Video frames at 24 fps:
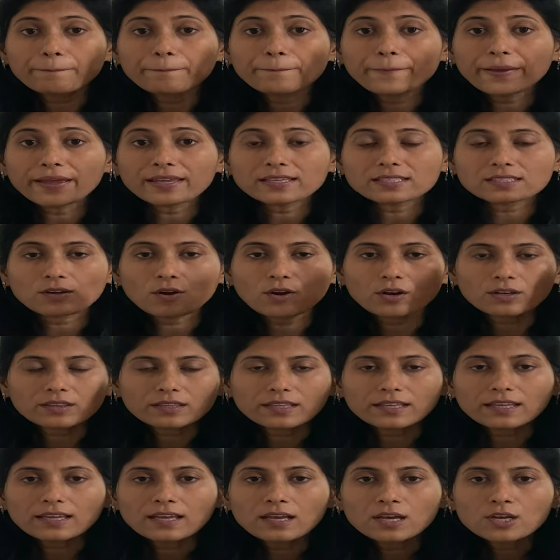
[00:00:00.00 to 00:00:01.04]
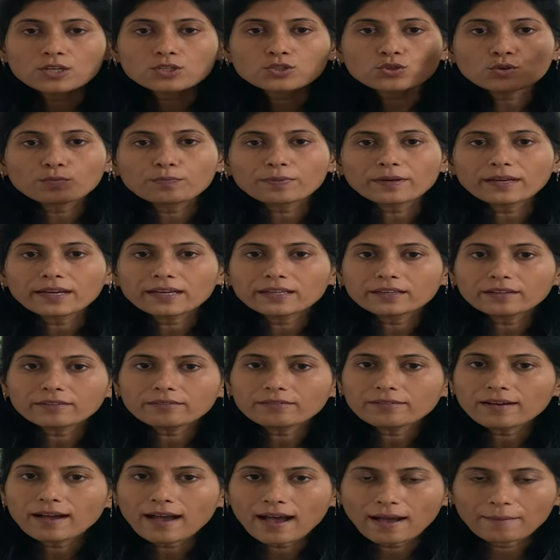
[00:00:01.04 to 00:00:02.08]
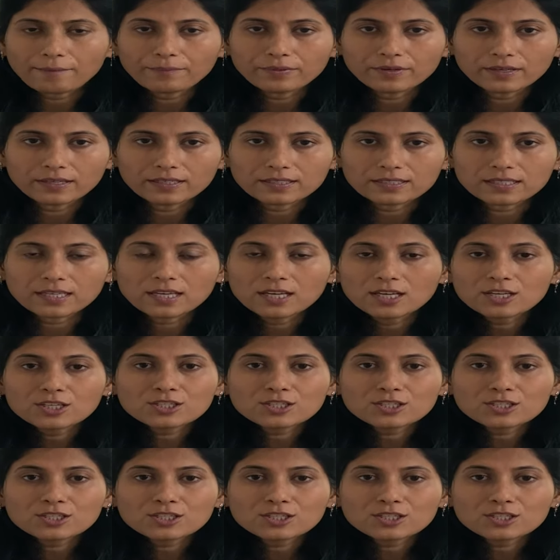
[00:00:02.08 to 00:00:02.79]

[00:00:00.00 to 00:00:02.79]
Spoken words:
best or the superlative happiness.